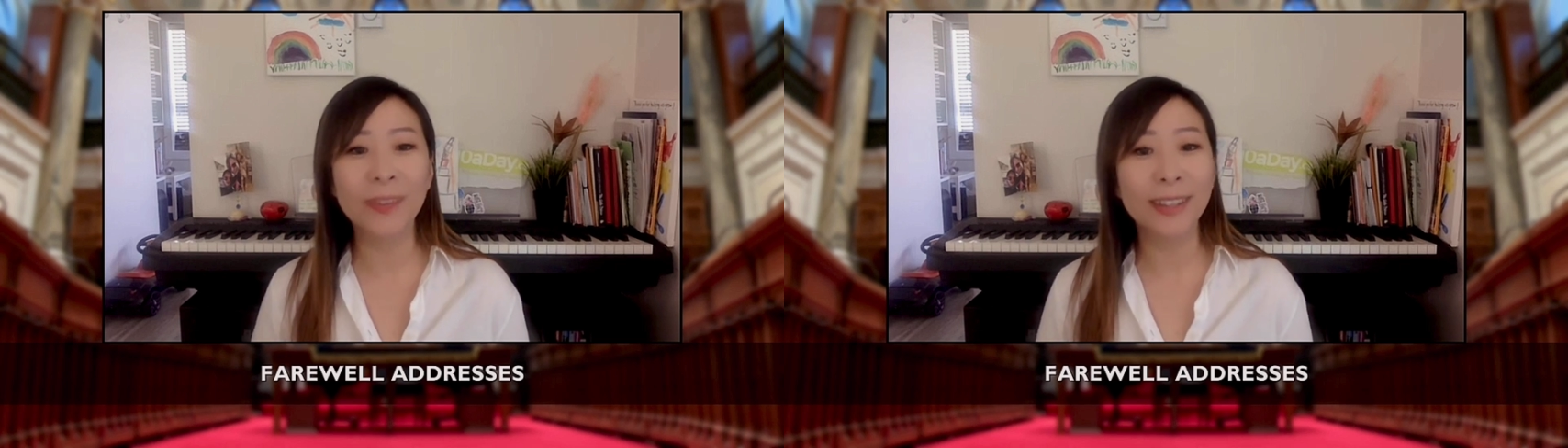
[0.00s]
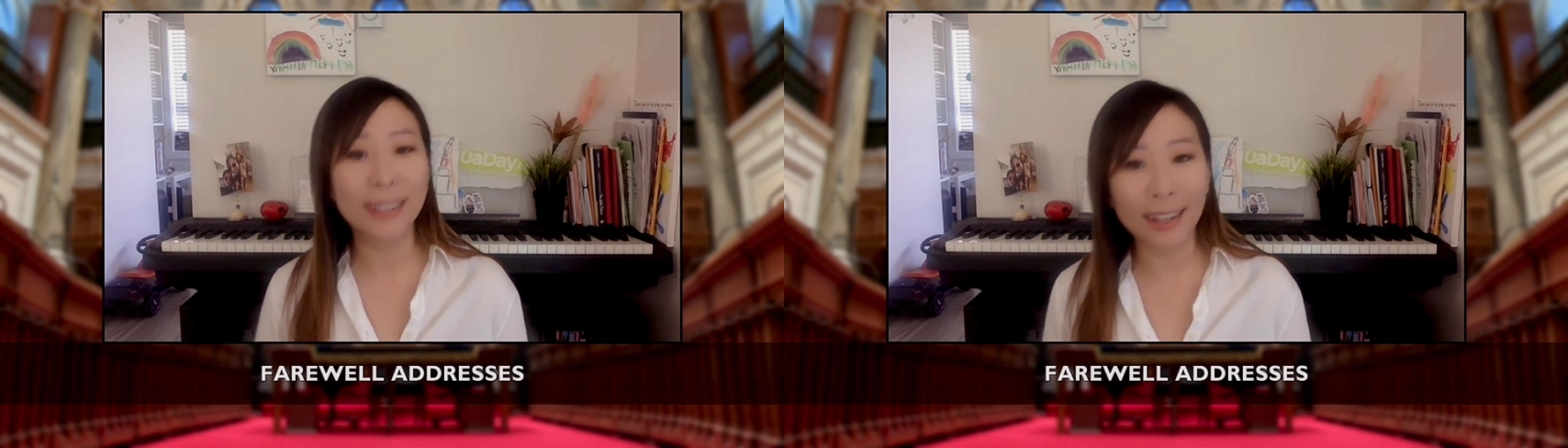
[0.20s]

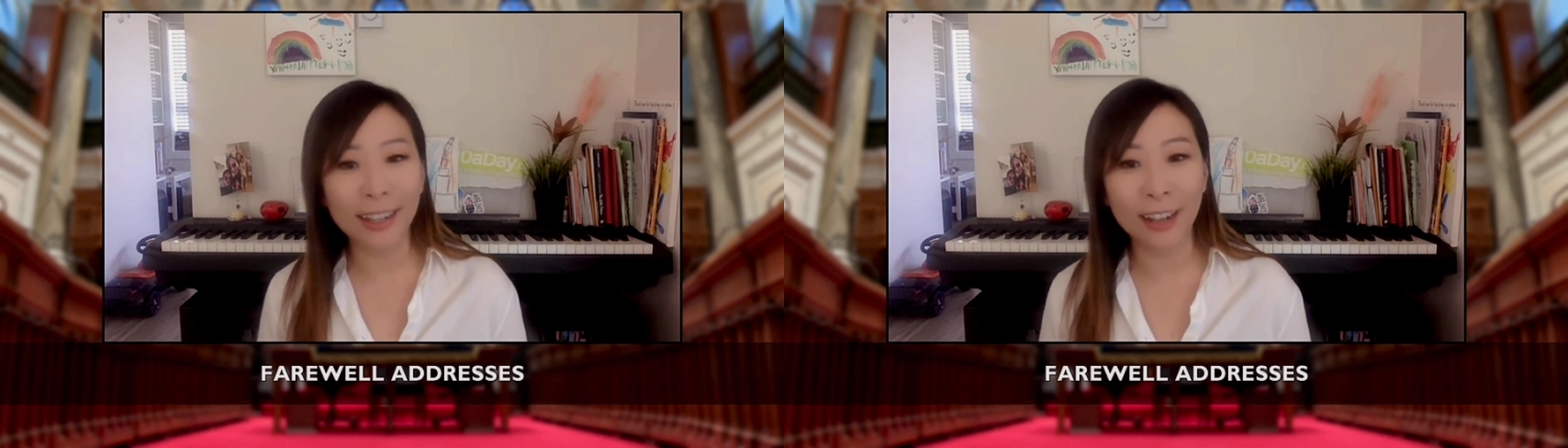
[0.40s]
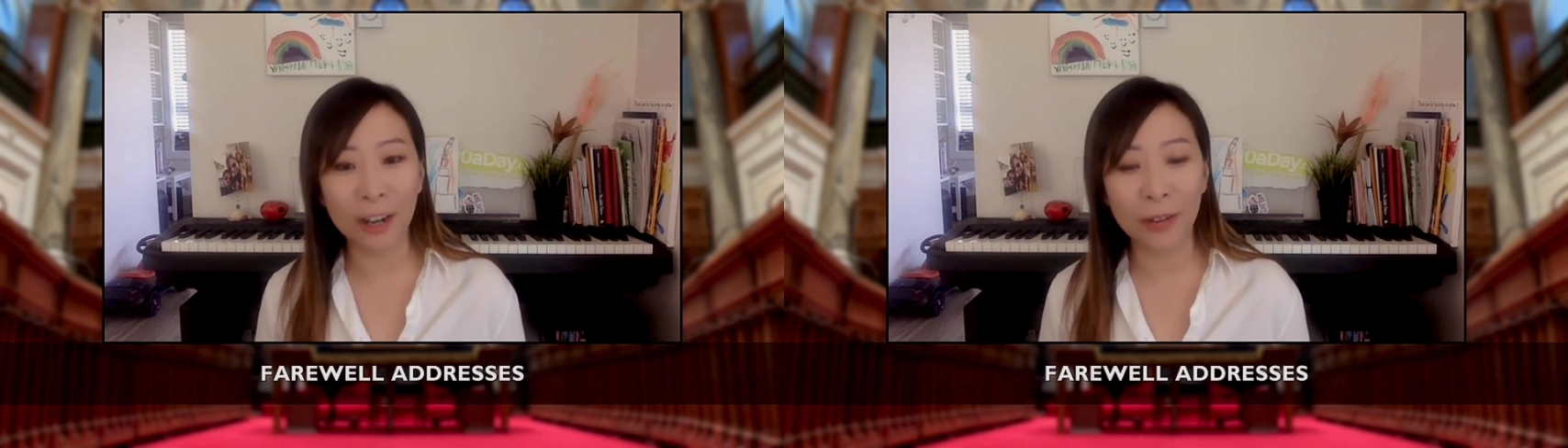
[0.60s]

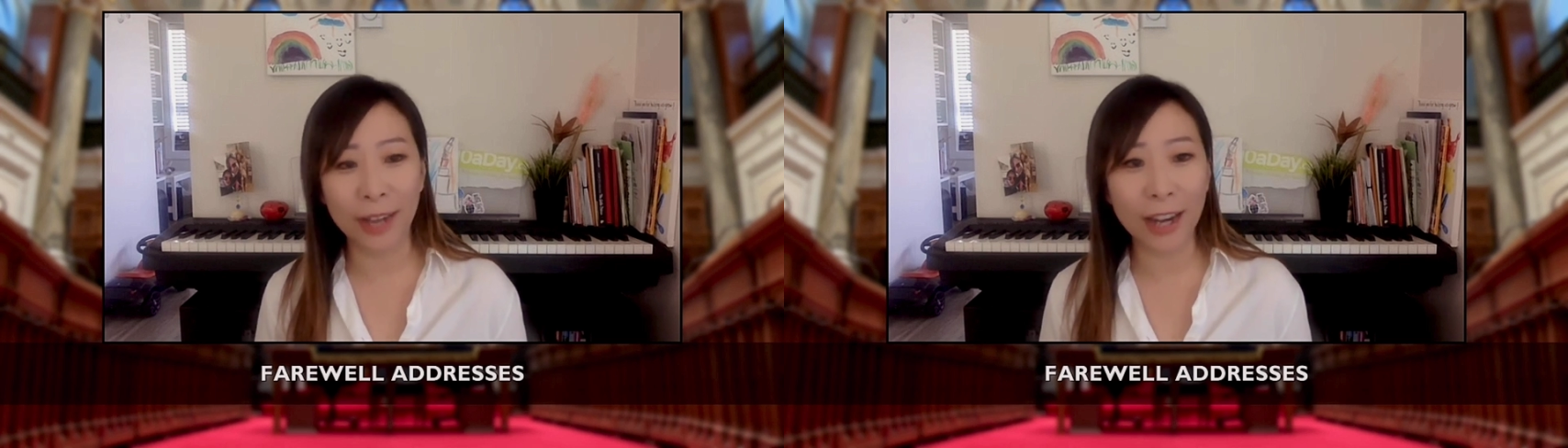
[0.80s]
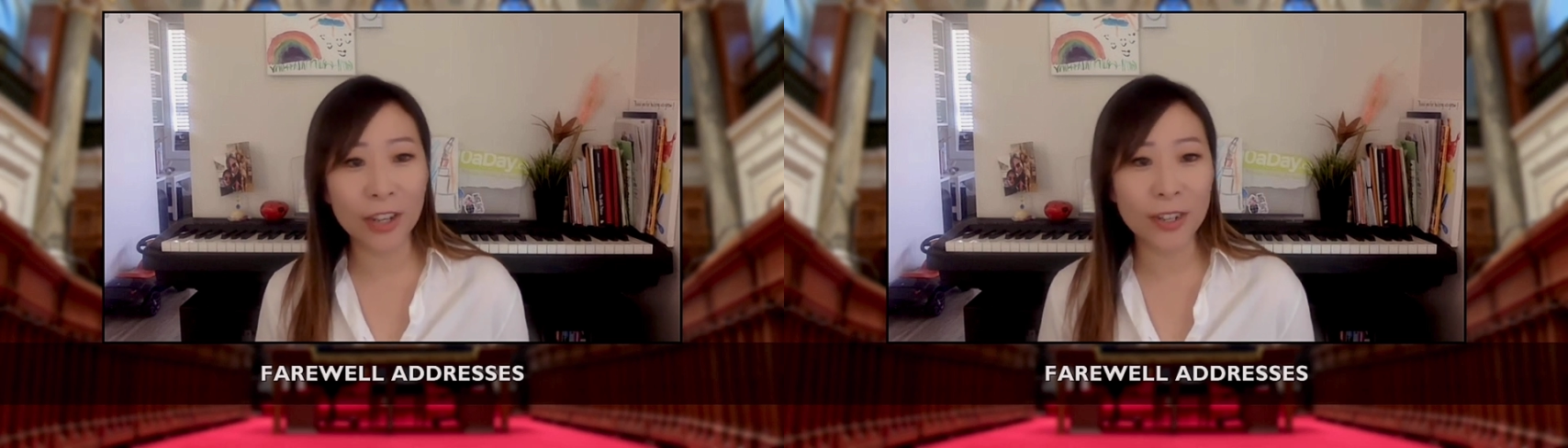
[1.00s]
taking concrete
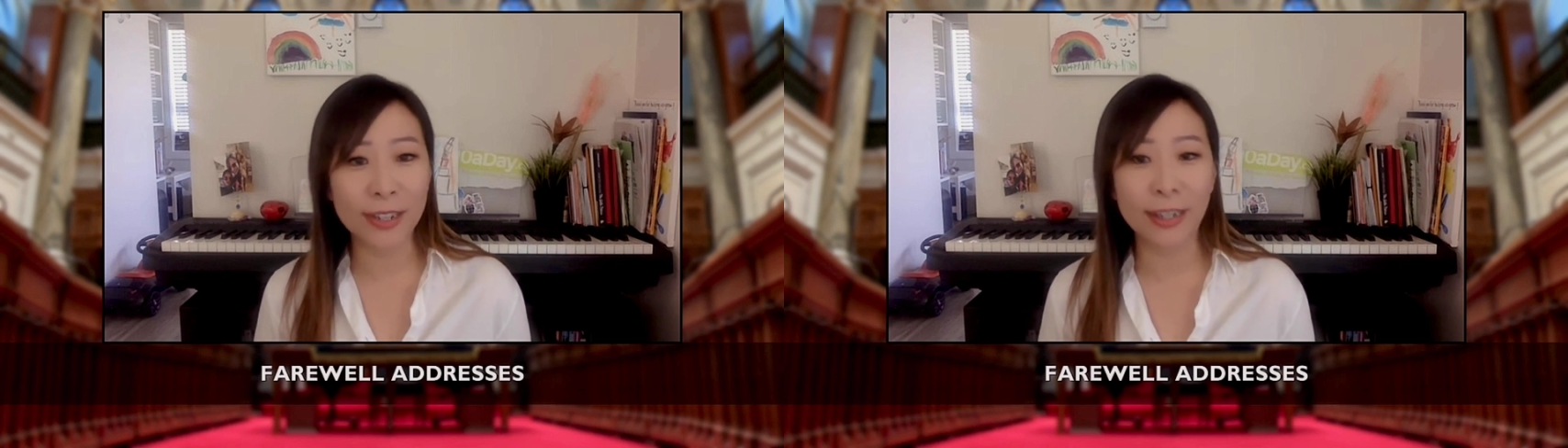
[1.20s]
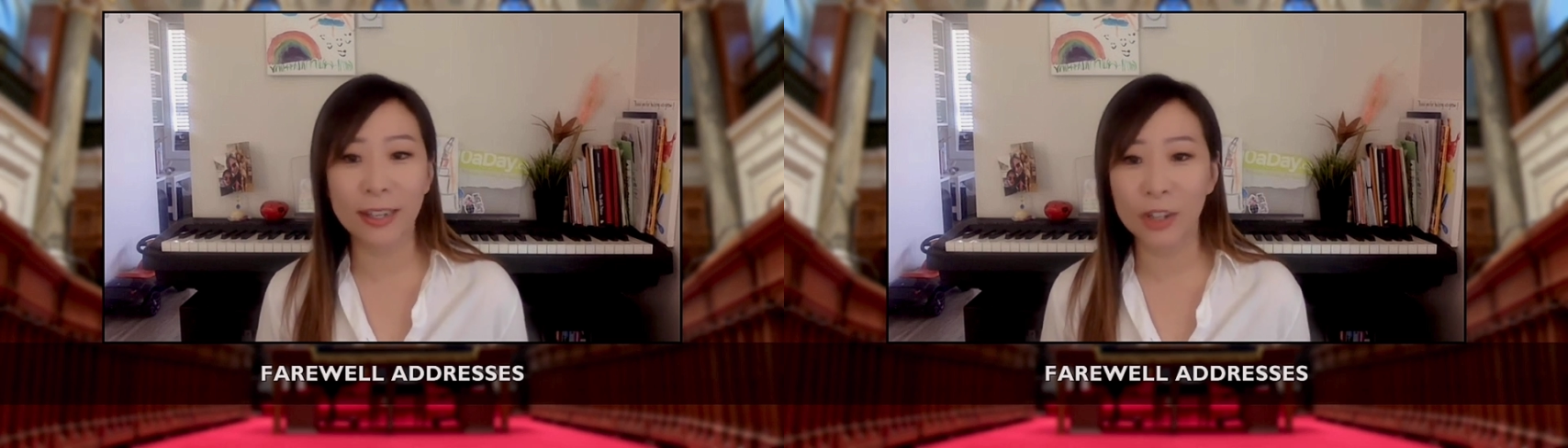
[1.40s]
actions
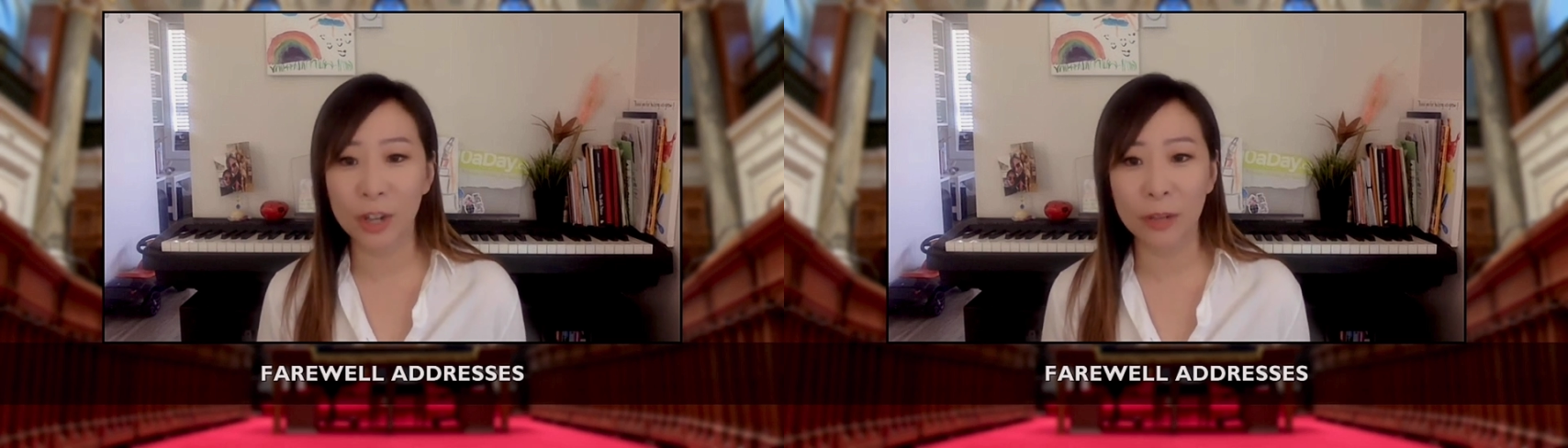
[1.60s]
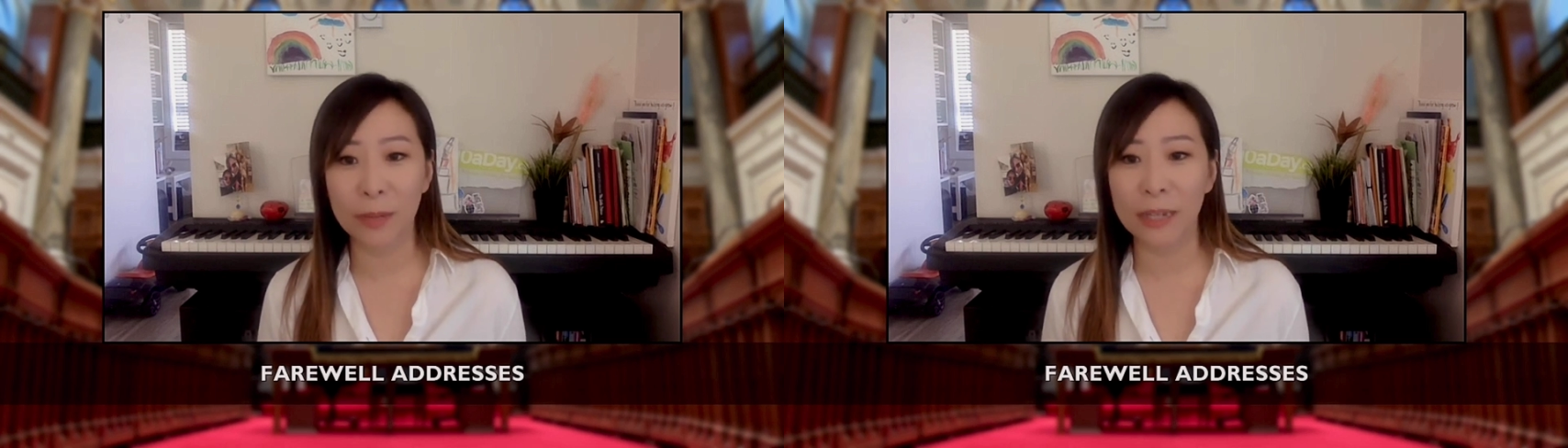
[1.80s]
against
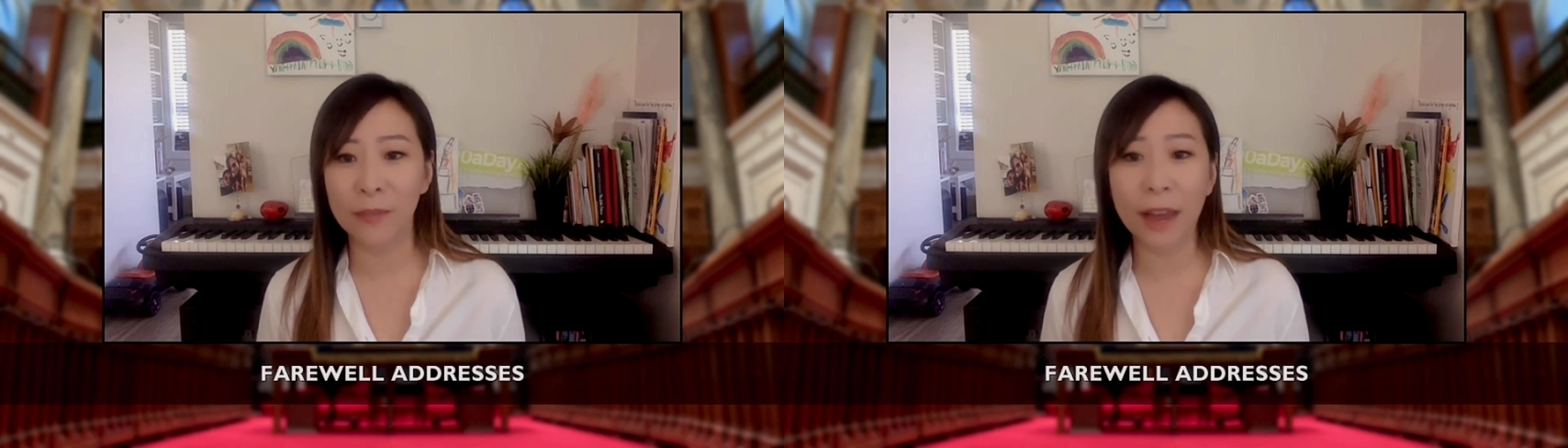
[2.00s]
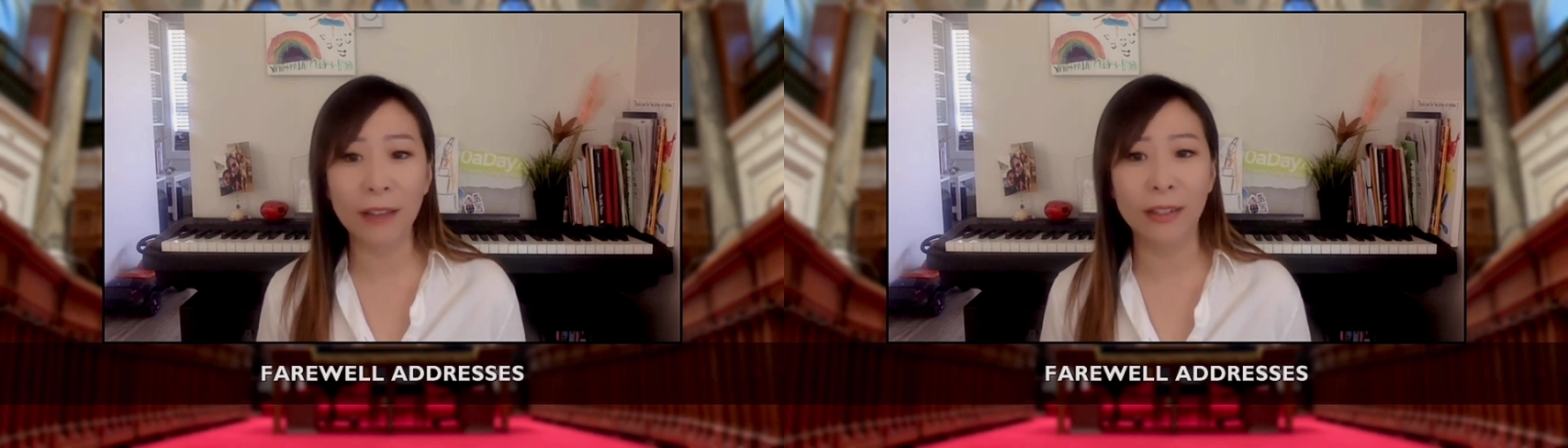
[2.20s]
gender-based
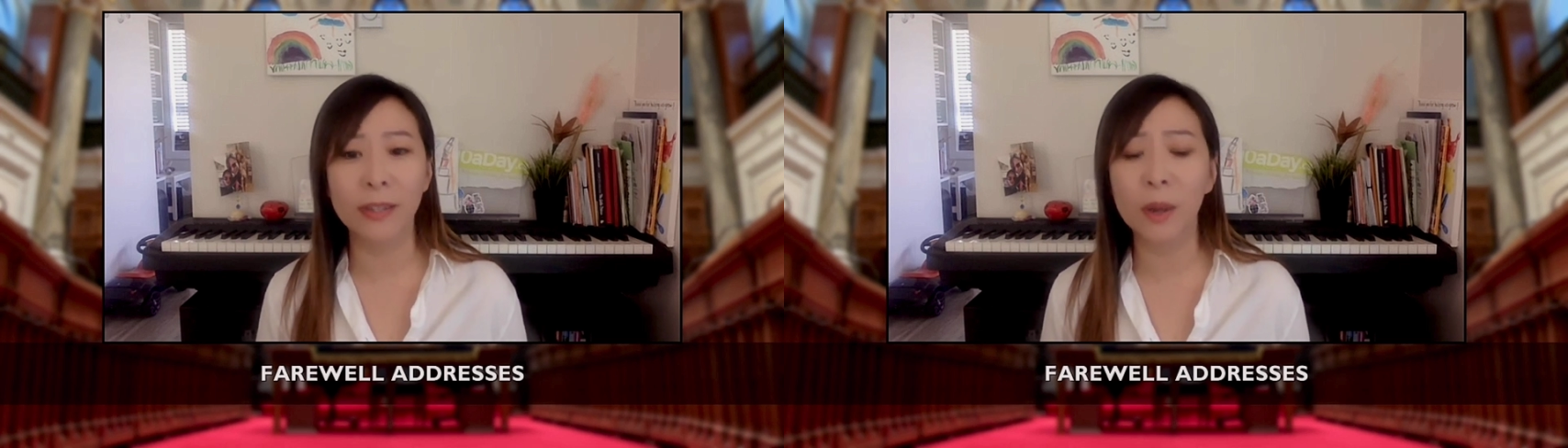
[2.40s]
violence,